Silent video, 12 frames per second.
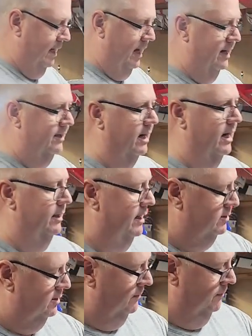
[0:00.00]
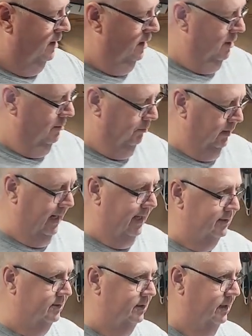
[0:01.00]
I hide, that's a
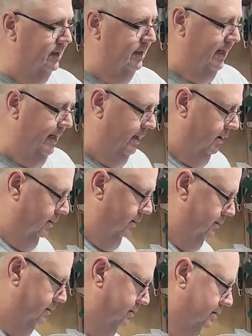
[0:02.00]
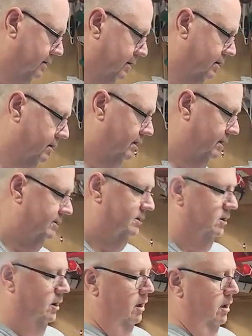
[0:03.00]
plastic cowl. This
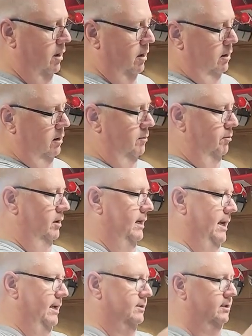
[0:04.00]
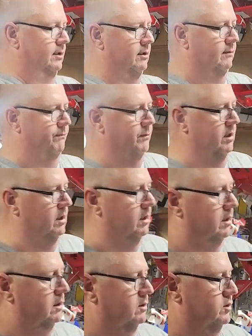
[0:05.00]
is all plastic.
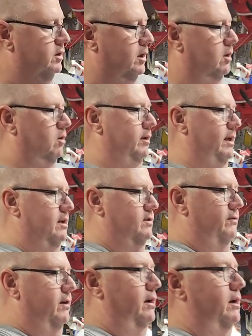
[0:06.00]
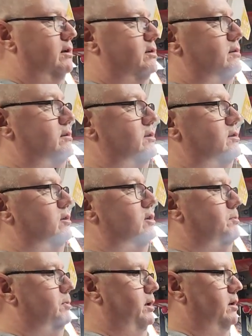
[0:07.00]
So, and it's very, it
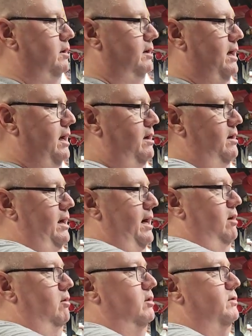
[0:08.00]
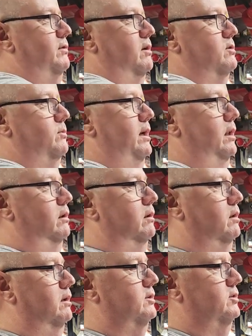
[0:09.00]
looks pretty good. Kind of narrow as far as the way it
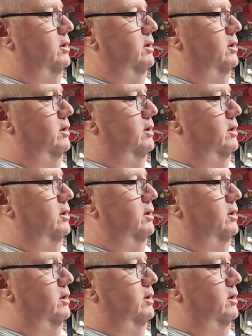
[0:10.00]
looks.